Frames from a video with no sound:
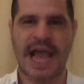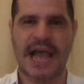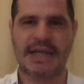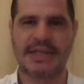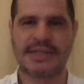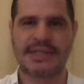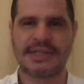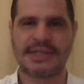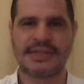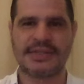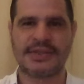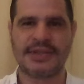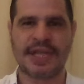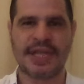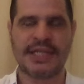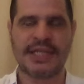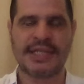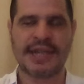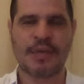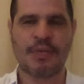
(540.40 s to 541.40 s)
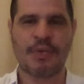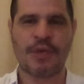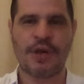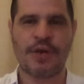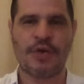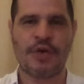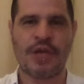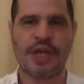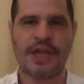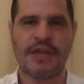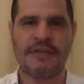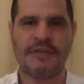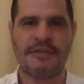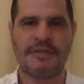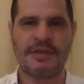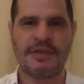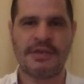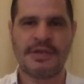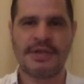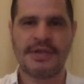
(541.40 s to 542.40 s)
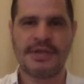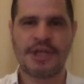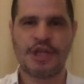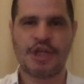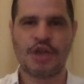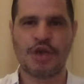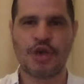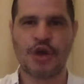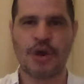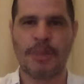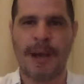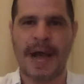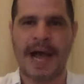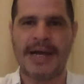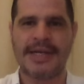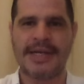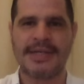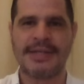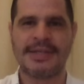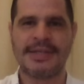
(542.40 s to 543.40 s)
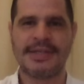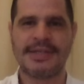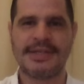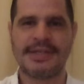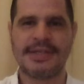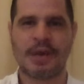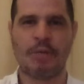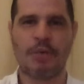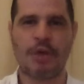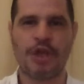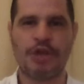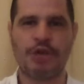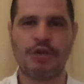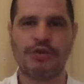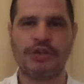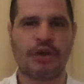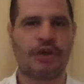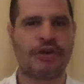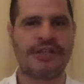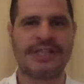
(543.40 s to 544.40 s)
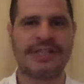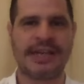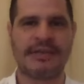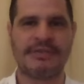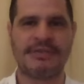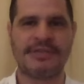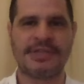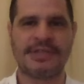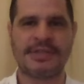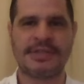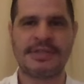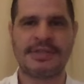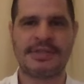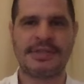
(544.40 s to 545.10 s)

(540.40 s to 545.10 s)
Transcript: access to things that we don't give to nobody, that we use ourselves.